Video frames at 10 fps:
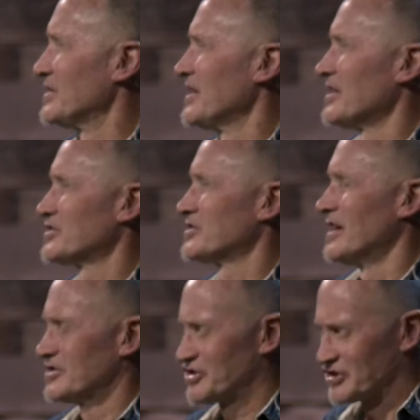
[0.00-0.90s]
did
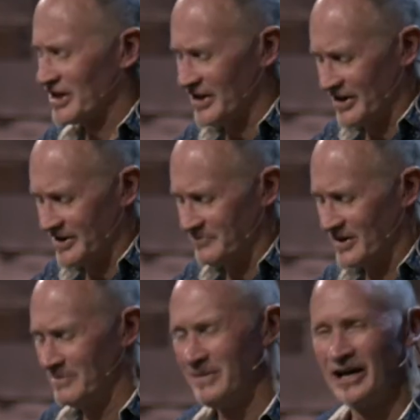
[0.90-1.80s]
a study
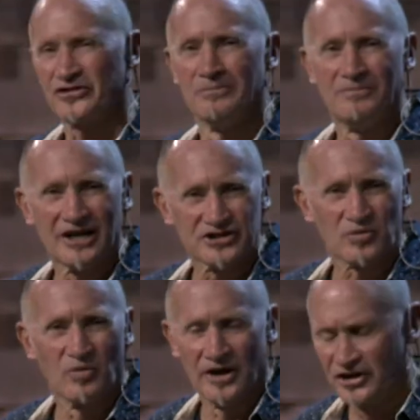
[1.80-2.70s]
about the
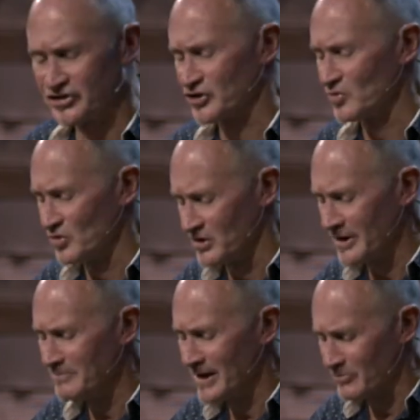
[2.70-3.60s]
best ways to
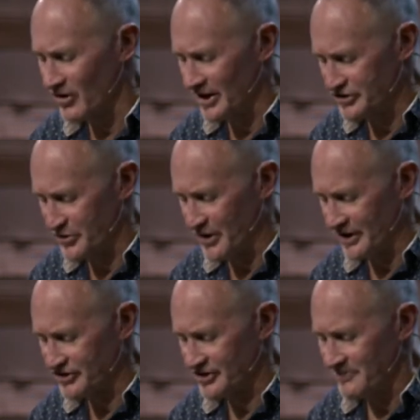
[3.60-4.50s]
really memorize
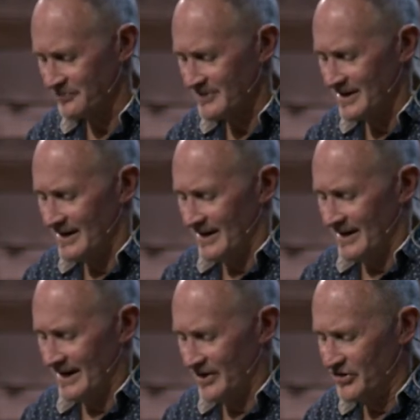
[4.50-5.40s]
things,
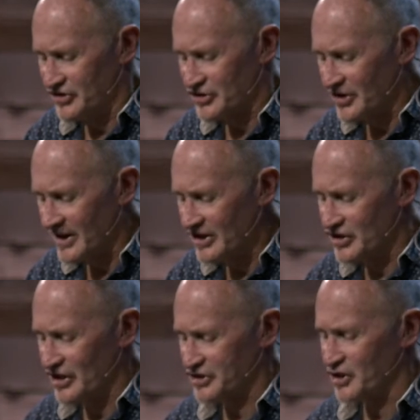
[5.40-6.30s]
and the study
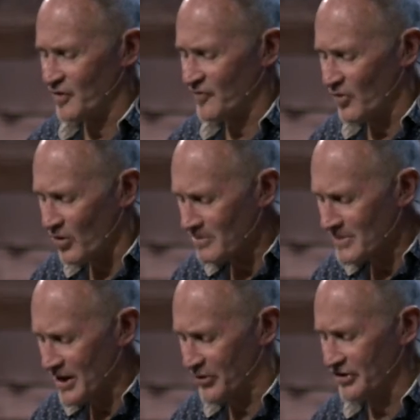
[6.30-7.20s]
tested four
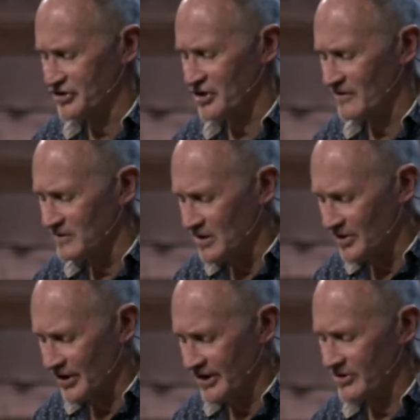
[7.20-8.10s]
methods of
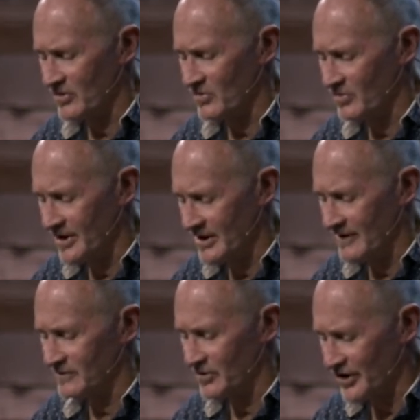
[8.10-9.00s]
learning
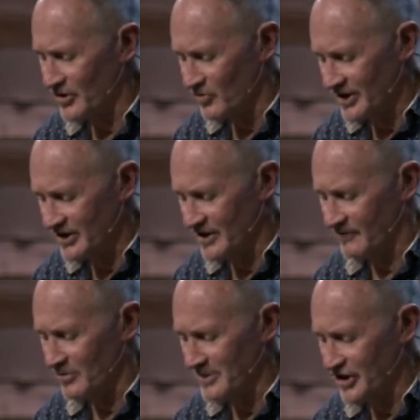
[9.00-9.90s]
written
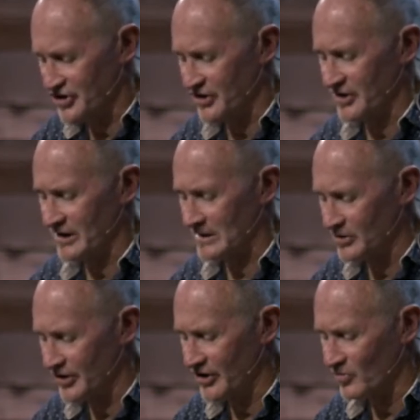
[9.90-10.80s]
information,
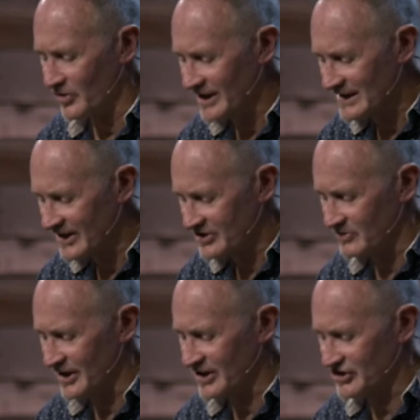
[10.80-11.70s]
including
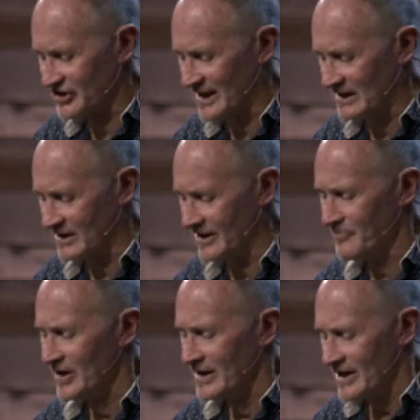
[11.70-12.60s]
reading silently,
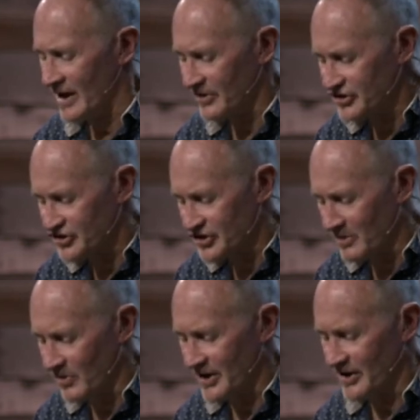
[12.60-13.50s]
hearing
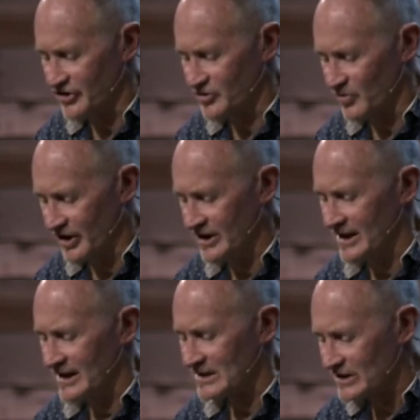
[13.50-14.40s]
someone else read,
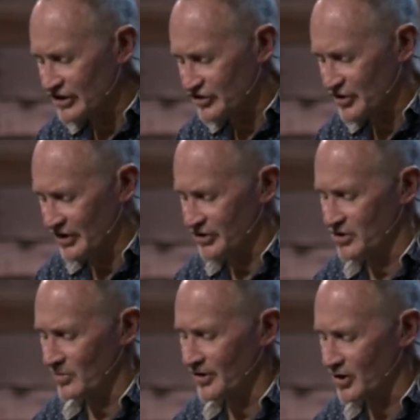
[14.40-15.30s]
listening
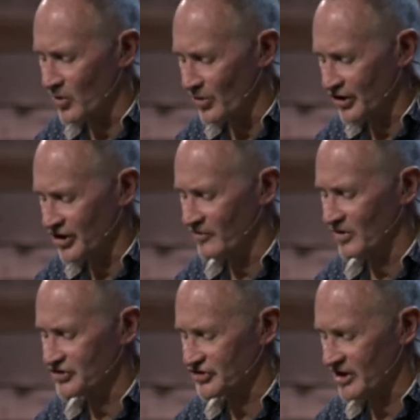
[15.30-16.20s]
to a recording of
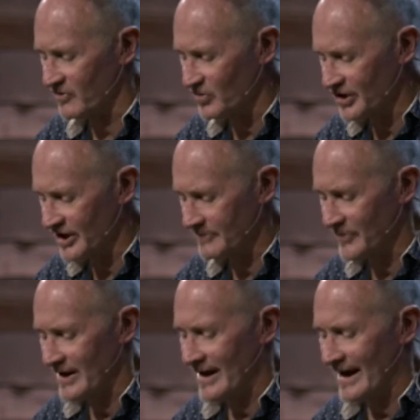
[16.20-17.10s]
oneself reading,
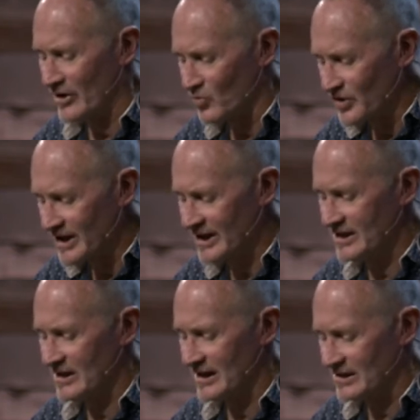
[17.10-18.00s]
and
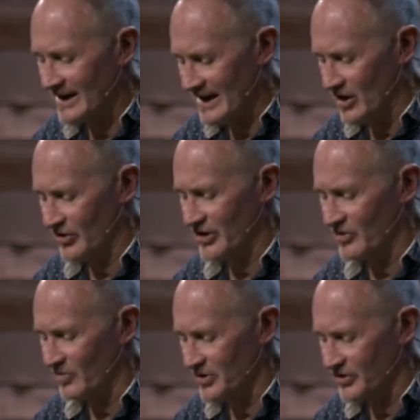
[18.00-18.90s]
reading aloud
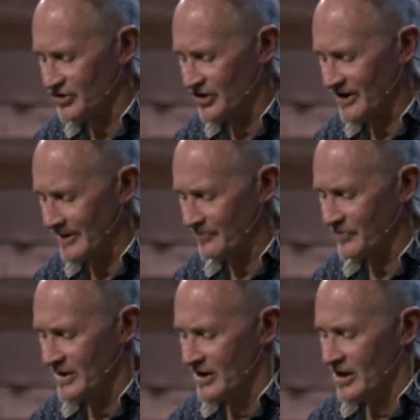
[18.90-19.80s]
in real time.
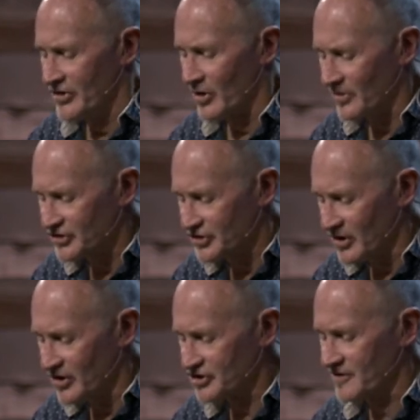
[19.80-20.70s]
The
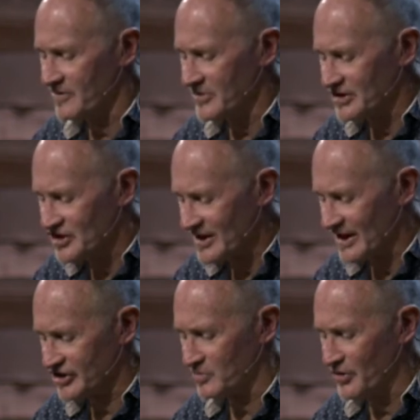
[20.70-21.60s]
results from the
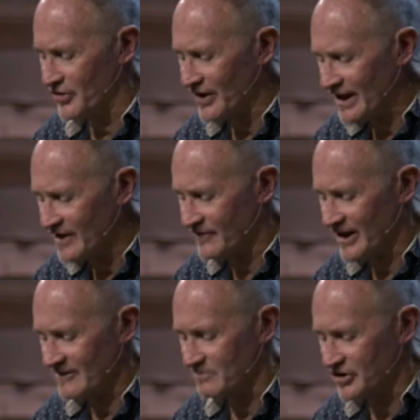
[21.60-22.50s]
test with
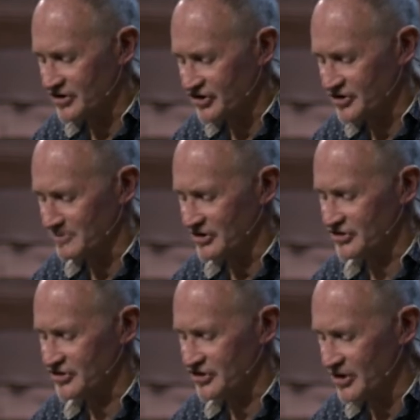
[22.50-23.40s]
95
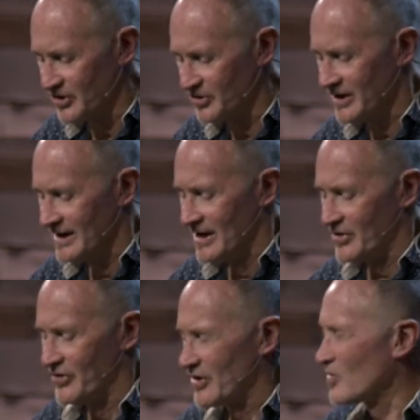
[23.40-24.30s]
participants showed
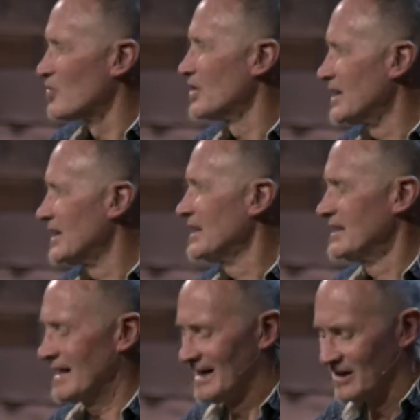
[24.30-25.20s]
that
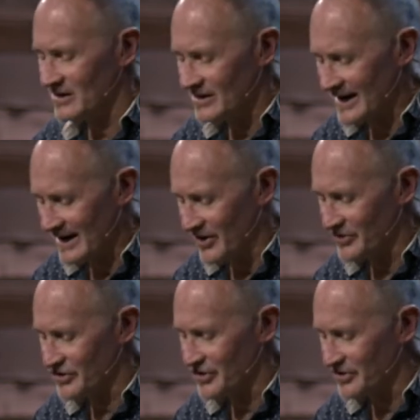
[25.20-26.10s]
reading out
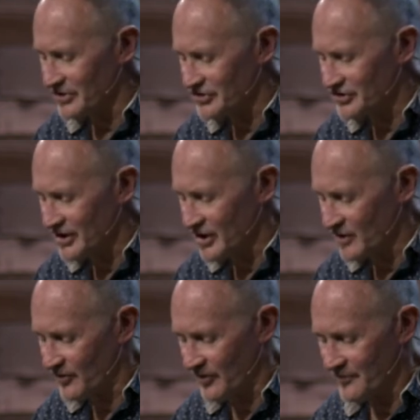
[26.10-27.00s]
loud to
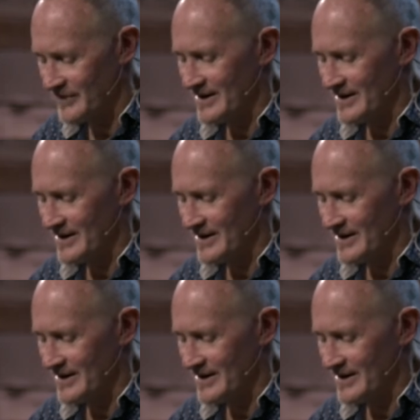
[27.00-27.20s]
yourself